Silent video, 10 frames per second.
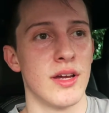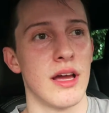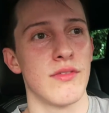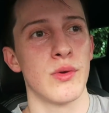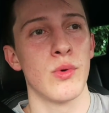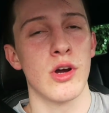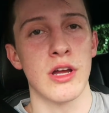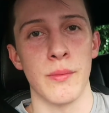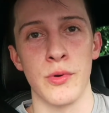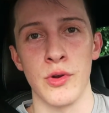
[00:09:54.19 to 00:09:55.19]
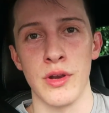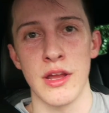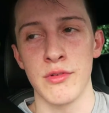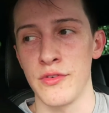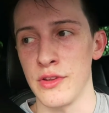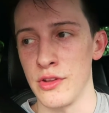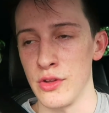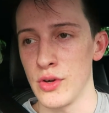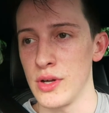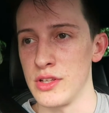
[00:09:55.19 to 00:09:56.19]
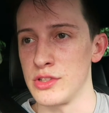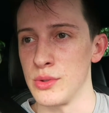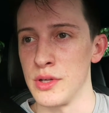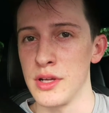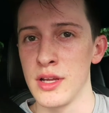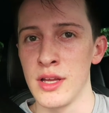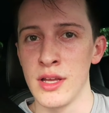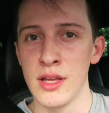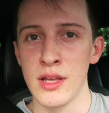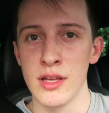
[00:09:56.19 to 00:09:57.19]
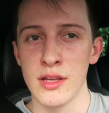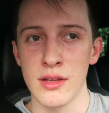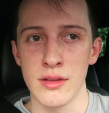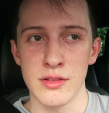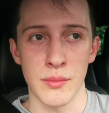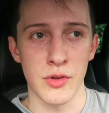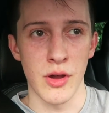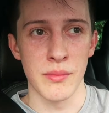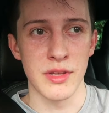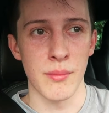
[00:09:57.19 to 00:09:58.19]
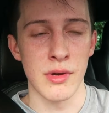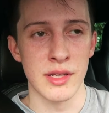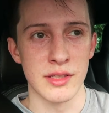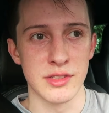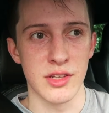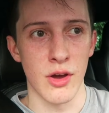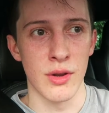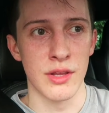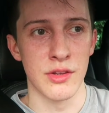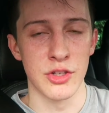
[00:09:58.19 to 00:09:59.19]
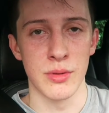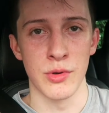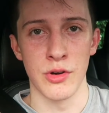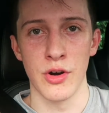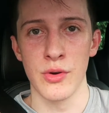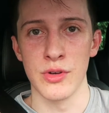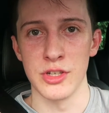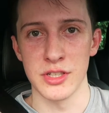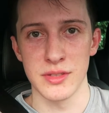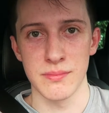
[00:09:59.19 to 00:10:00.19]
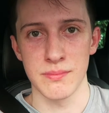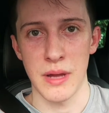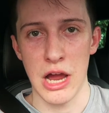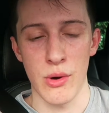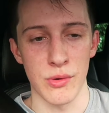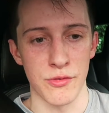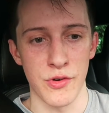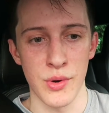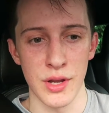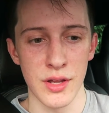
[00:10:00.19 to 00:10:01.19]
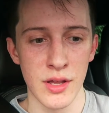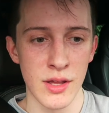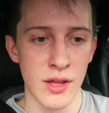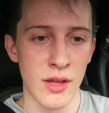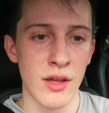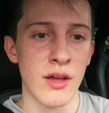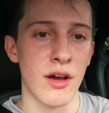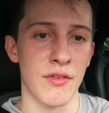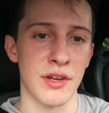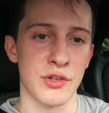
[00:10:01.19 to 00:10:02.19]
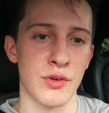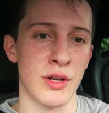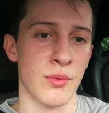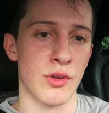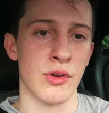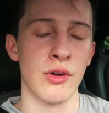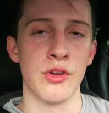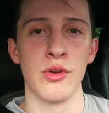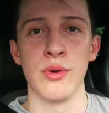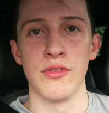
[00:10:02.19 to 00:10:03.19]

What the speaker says: having a workout, putting everything that you got into it, sometimes that means going in the gym on your own, just powering through it. I think that's really what you got to do